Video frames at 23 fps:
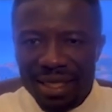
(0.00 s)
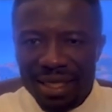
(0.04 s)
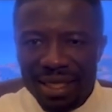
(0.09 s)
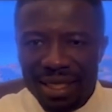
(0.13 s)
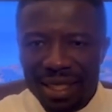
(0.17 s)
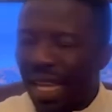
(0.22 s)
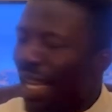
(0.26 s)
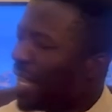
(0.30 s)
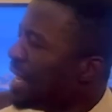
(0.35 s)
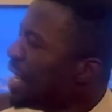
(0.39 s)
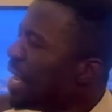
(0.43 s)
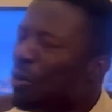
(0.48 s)

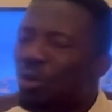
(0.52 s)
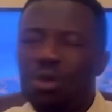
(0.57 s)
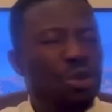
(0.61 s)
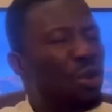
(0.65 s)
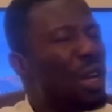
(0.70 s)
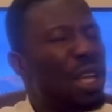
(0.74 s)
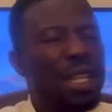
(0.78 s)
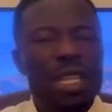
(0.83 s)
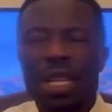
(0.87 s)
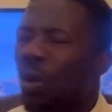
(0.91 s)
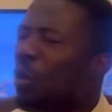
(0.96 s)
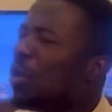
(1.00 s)
And you,
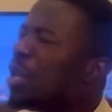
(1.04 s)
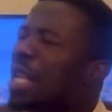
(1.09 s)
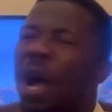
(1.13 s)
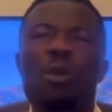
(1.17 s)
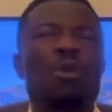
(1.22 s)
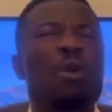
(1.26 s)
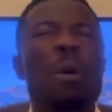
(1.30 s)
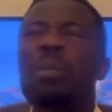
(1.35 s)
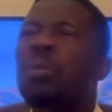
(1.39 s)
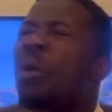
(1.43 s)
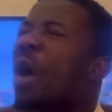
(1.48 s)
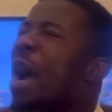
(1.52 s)

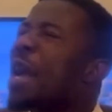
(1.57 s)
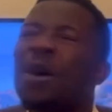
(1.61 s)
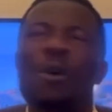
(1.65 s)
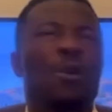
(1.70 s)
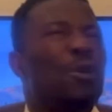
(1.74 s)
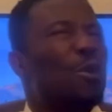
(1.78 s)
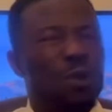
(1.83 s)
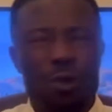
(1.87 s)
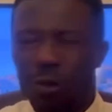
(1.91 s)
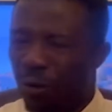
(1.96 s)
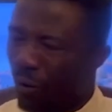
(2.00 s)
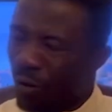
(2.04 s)
Yanko
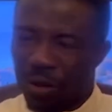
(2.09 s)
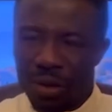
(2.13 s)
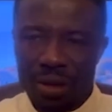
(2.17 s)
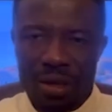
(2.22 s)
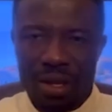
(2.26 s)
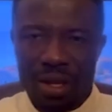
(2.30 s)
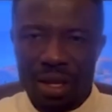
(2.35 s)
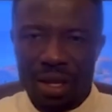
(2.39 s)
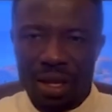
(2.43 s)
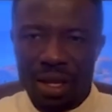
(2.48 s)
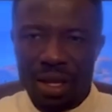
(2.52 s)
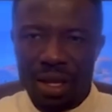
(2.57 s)
Payon.
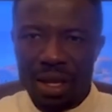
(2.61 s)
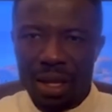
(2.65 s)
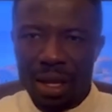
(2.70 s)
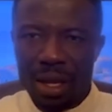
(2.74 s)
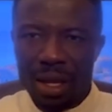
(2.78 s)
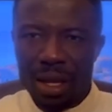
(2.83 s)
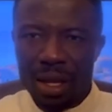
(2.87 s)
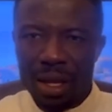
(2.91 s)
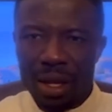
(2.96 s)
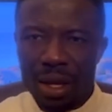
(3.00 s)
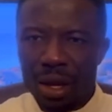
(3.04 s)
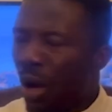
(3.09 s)

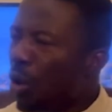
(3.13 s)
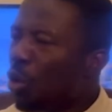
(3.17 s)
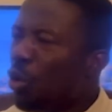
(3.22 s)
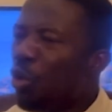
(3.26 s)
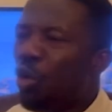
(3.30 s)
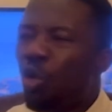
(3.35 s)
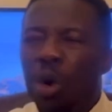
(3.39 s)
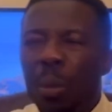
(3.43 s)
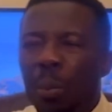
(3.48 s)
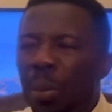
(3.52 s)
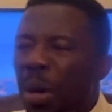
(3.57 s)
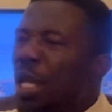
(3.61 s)

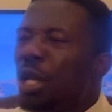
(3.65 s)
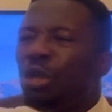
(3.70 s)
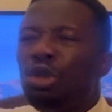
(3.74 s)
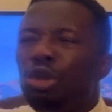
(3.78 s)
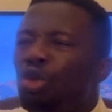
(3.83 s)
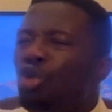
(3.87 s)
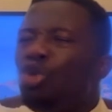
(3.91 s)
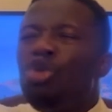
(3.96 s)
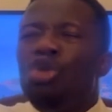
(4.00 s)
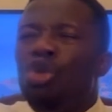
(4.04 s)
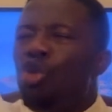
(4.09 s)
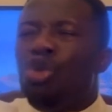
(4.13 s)
Obi the
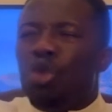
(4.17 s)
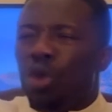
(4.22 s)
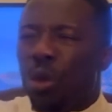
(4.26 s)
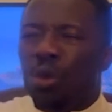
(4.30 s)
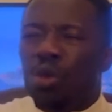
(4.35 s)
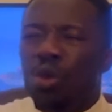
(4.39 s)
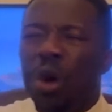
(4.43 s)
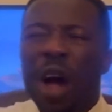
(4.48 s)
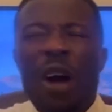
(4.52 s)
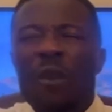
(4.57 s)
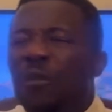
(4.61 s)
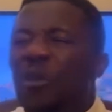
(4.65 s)
Suku,
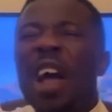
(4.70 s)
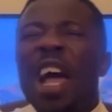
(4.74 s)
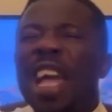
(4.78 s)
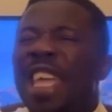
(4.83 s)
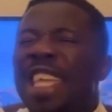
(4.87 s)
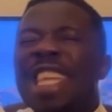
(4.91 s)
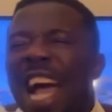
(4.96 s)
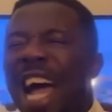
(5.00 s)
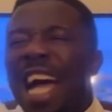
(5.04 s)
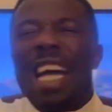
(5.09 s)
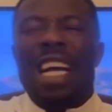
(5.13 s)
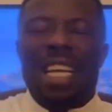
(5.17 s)
where I'm fine
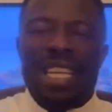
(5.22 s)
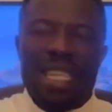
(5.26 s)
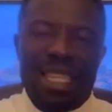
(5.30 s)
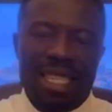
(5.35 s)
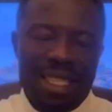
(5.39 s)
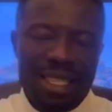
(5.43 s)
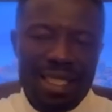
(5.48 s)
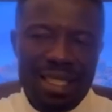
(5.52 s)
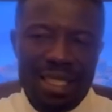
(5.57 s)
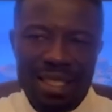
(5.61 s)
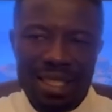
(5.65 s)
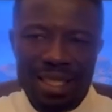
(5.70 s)
yet.
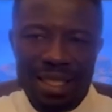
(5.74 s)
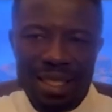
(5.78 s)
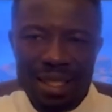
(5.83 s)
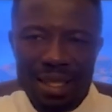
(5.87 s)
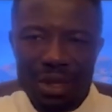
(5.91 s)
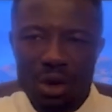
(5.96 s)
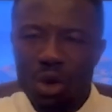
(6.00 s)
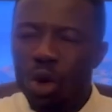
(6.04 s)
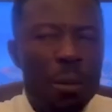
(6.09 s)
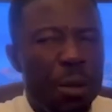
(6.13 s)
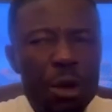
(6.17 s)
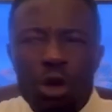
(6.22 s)

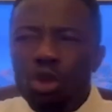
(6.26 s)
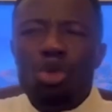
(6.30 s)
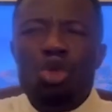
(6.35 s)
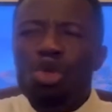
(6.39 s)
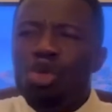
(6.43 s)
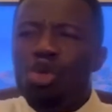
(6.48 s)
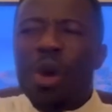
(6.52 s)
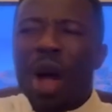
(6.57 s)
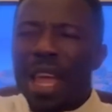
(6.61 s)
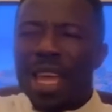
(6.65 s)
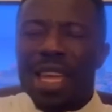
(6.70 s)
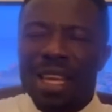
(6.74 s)
Obi too
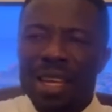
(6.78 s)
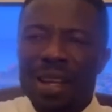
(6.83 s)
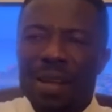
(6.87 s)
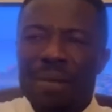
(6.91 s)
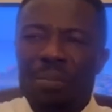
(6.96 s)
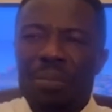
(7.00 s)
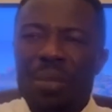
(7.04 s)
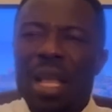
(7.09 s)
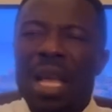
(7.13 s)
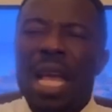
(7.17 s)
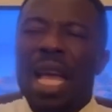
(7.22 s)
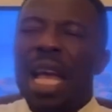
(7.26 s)
quine.
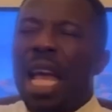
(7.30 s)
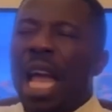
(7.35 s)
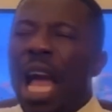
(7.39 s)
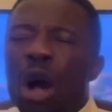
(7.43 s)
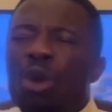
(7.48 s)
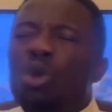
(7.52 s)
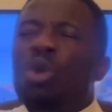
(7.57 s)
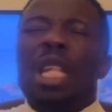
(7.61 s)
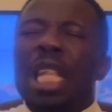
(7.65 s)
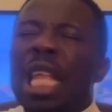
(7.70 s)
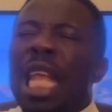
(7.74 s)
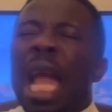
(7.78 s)

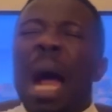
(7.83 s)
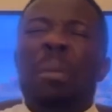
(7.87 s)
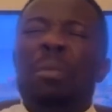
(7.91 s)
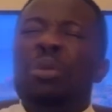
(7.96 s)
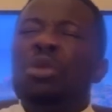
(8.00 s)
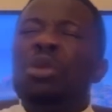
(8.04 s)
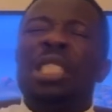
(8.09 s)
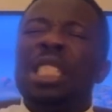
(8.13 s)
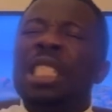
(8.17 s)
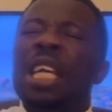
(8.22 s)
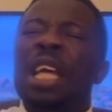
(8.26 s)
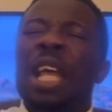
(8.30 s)
Echo
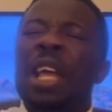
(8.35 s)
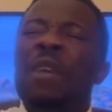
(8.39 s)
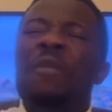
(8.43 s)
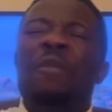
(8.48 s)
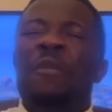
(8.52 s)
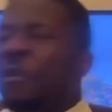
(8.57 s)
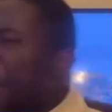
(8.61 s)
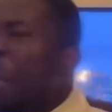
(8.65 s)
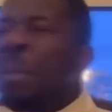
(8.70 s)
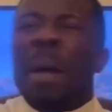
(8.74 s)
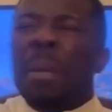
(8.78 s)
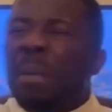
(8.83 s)
diabroche and
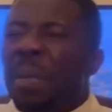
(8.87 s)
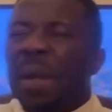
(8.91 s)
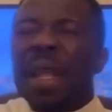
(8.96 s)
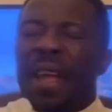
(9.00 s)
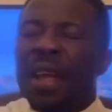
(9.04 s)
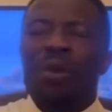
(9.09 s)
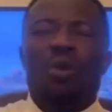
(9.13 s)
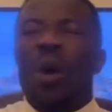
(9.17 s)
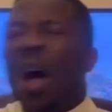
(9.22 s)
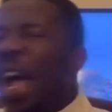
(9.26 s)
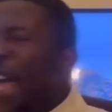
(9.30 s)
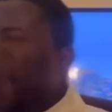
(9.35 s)
Fiebre,
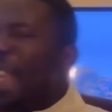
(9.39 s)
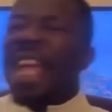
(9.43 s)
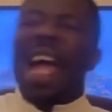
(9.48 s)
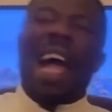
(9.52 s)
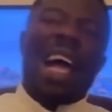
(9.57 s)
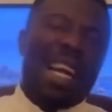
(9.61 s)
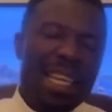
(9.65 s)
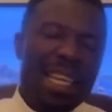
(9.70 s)
wine yet.